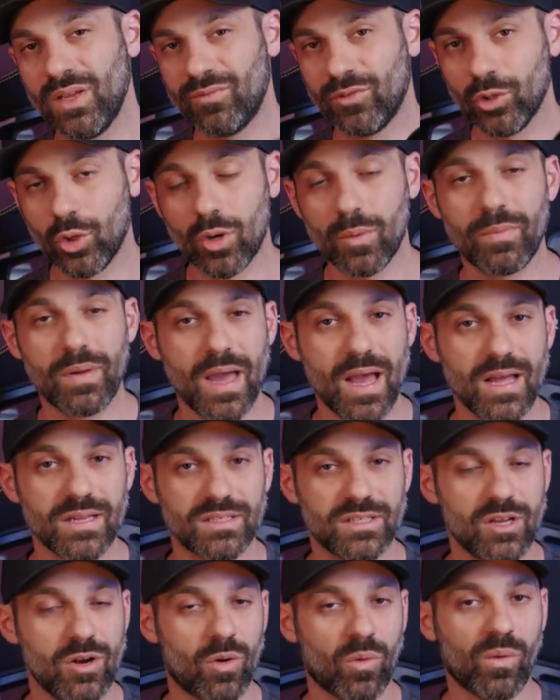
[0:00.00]
the lore
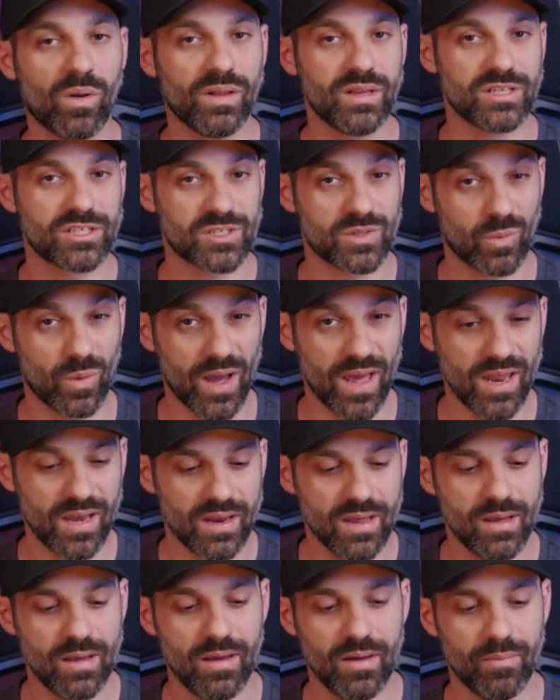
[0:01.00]
pads, you don't really
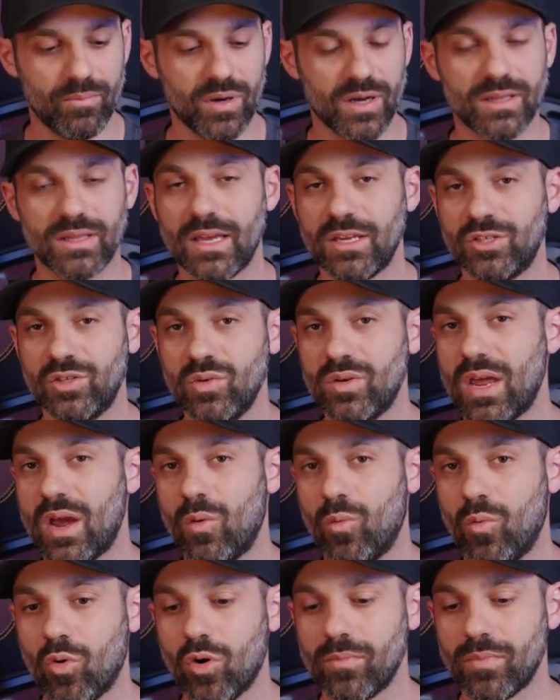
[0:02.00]
sweat, but they do
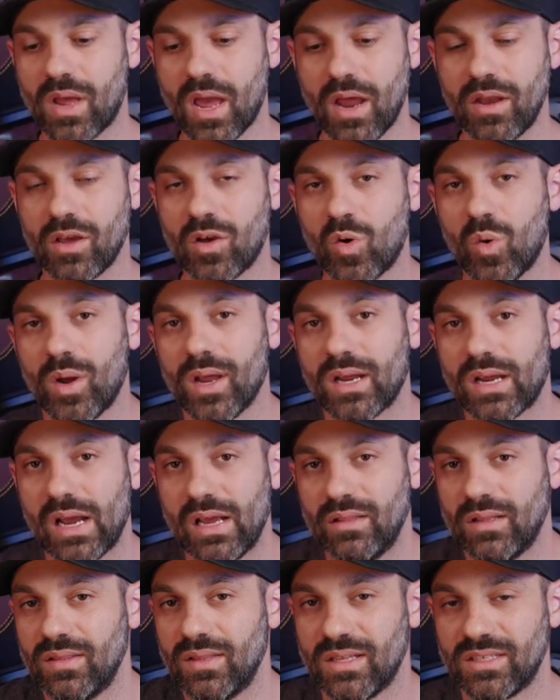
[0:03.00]
get warm kind of quick,
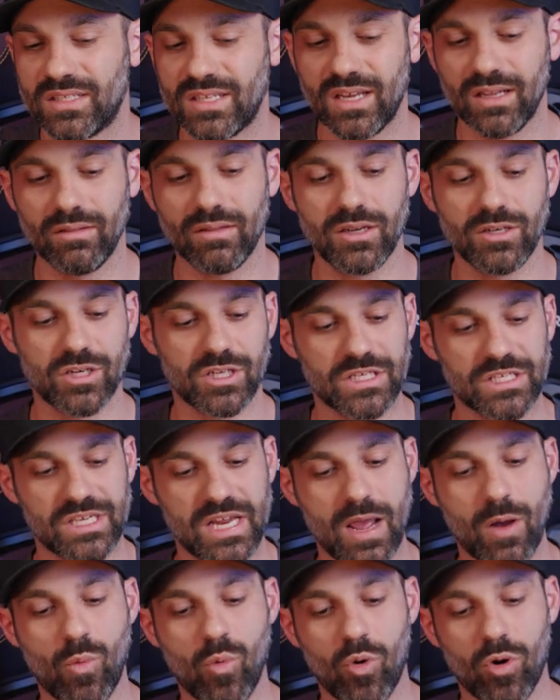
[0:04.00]
and then that's it. They just
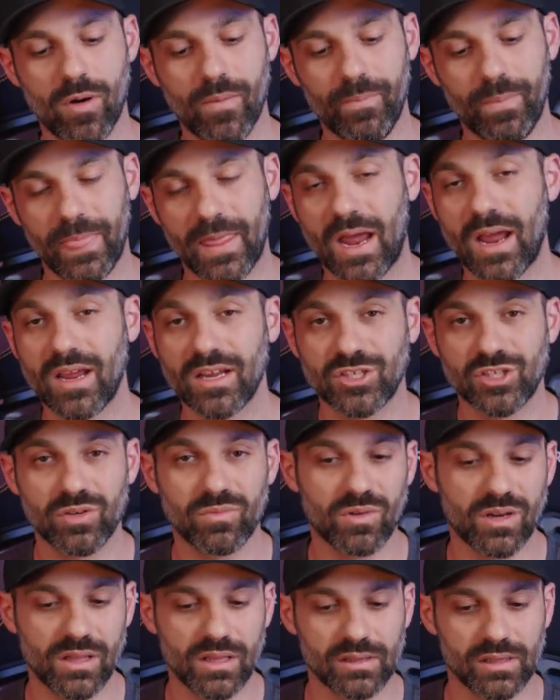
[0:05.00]
stay warm. I actually
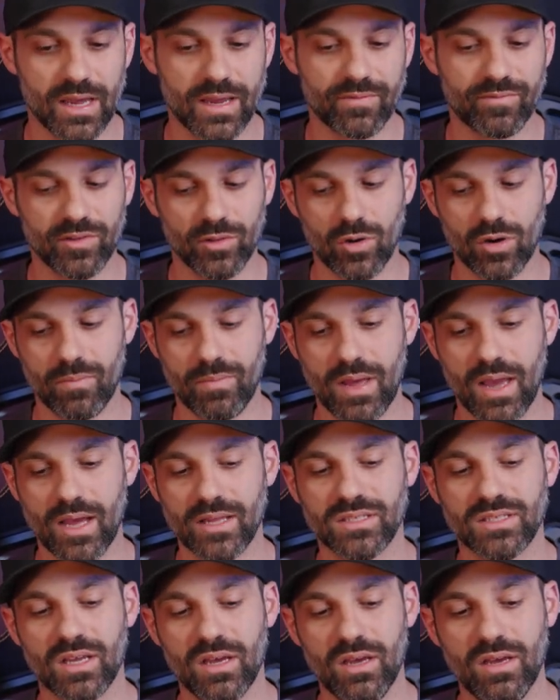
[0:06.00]
really like the lore
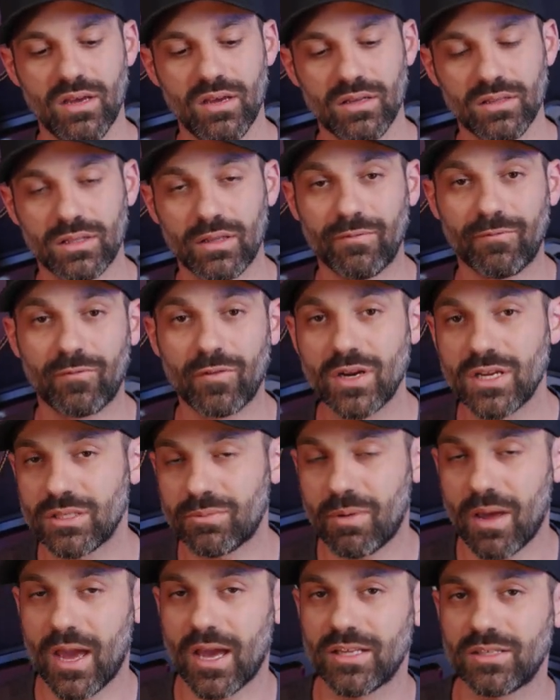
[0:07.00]
pads. The freeze
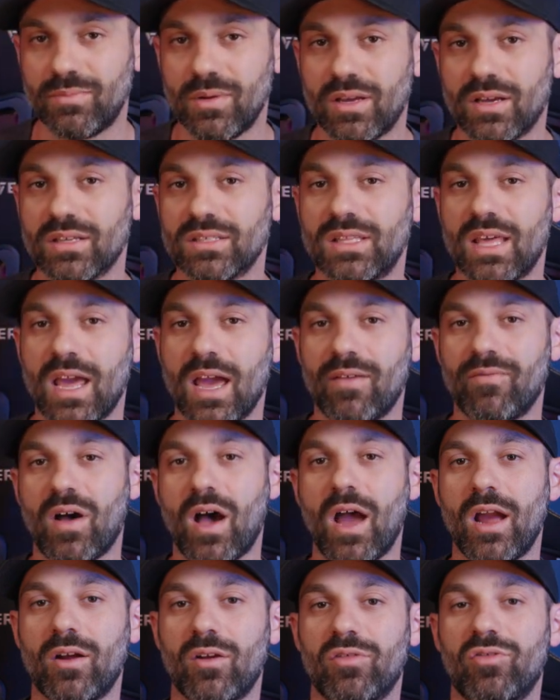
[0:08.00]
pads, because they have
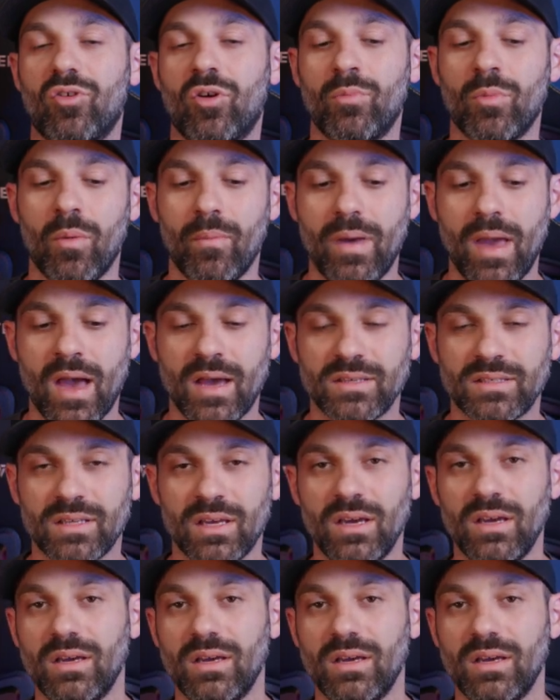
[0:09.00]
higher thermal mass,